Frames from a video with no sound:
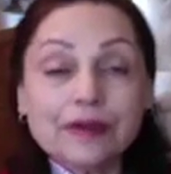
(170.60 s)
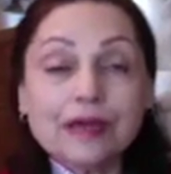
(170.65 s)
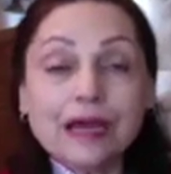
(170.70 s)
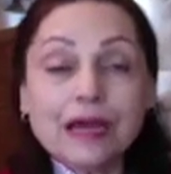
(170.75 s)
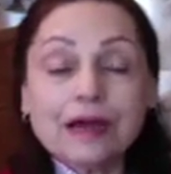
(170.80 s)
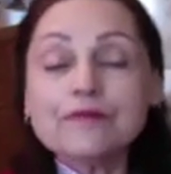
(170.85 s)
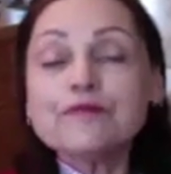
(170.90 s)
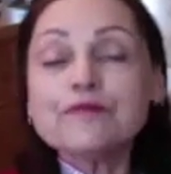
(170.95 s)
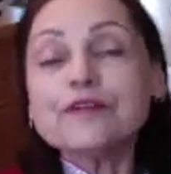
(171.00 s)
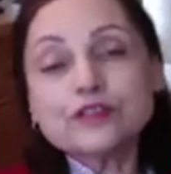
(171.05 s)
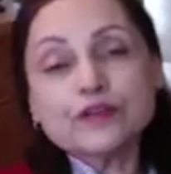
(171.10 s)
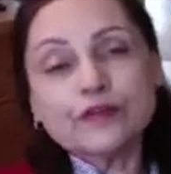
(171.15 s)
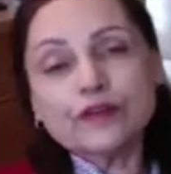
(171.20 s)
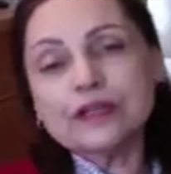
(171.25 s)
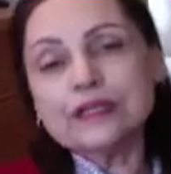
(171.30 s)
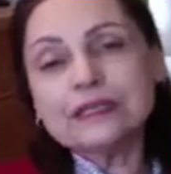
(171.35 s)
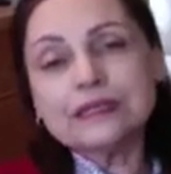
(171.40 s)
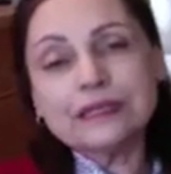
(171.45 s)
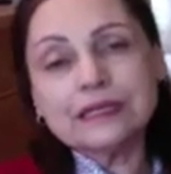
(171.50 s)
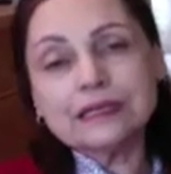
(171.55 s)
first of
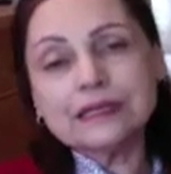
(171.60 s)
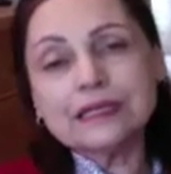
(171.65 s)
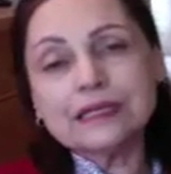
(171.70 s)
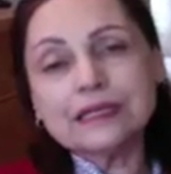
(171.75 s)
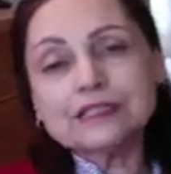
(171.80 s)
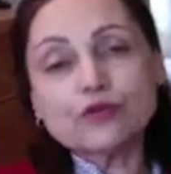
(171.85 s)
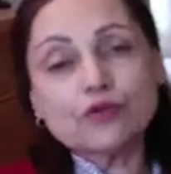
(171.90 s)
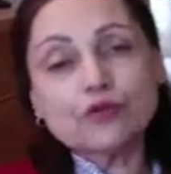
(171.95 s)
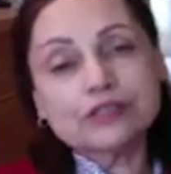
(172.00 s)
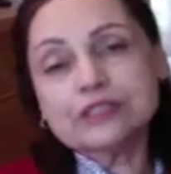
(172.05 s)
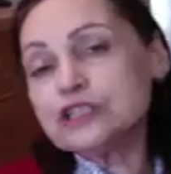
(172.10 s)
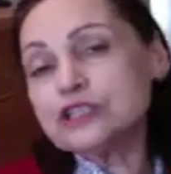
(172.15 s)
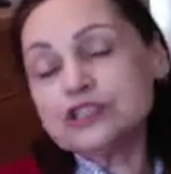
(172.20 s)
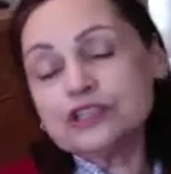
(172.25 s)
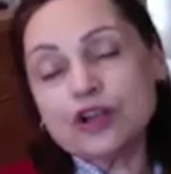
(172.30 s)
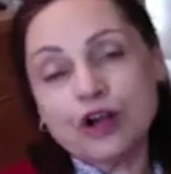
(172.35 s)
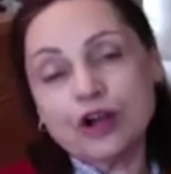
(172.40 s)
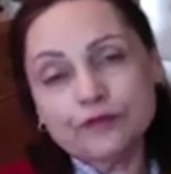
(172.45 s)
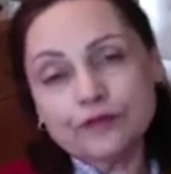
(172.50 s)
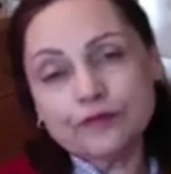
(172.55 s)
all, this course is
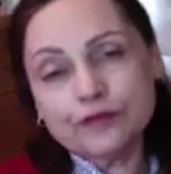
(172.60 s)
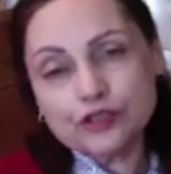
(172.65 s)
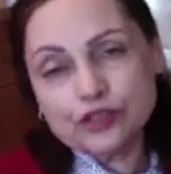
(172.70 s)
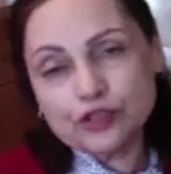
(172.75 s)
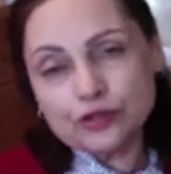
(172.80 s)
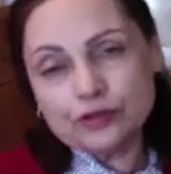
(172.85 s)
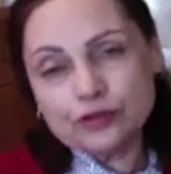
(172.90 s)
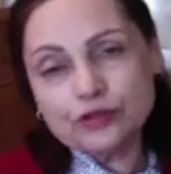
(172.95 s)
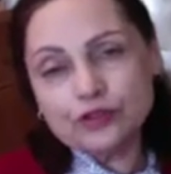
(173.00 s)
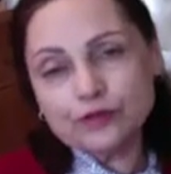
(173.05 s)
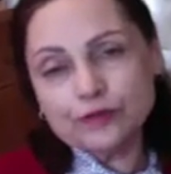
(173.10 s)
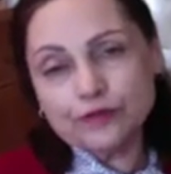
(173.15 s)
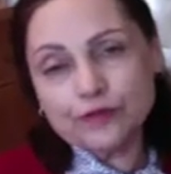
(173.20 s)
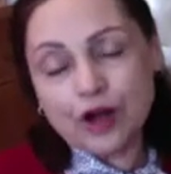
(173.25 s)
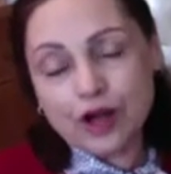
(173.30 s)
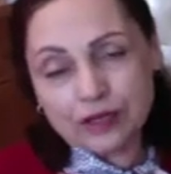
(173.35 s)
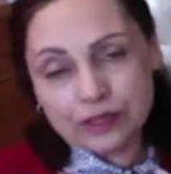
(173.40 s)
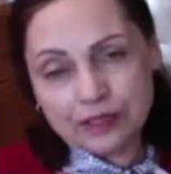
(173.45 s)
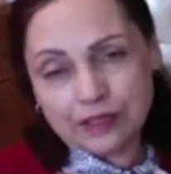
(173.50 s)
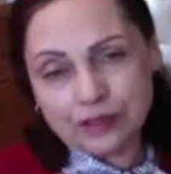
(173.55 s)
not for students who've
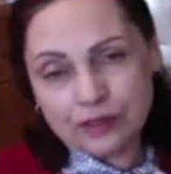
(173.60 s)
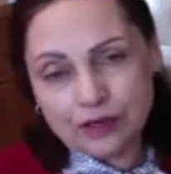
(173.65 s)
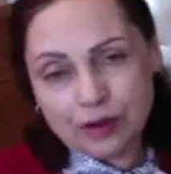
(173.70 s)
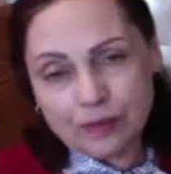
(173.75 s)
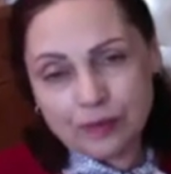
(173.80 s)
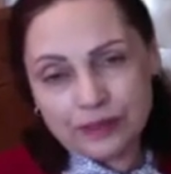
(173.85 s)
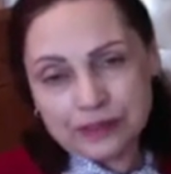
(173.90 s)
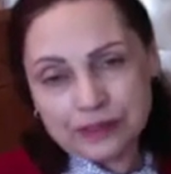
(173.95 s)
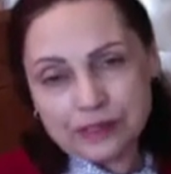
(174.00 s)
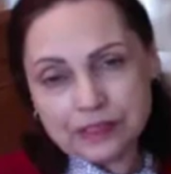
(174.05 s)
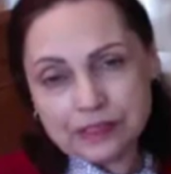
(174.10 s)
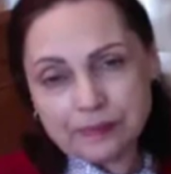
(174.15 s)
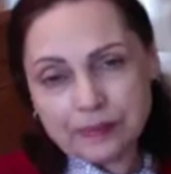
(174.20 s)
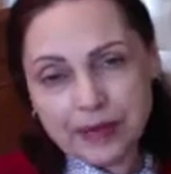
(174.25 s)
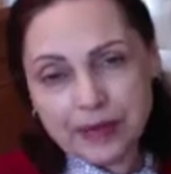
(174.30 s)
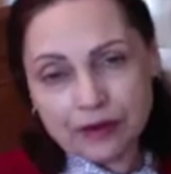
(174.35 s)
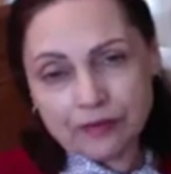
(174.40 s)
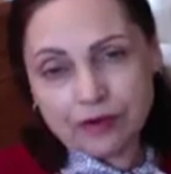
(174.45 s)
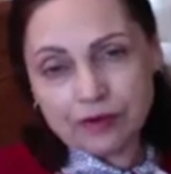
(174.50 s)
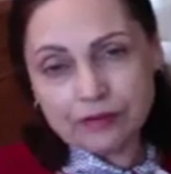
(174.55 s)
got economics as a
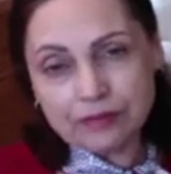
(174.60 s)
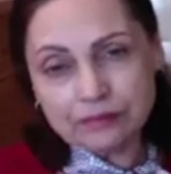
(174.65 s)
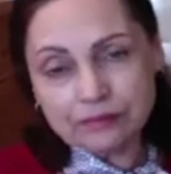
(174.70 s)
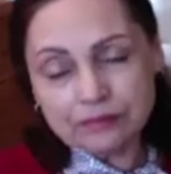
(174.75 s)
background.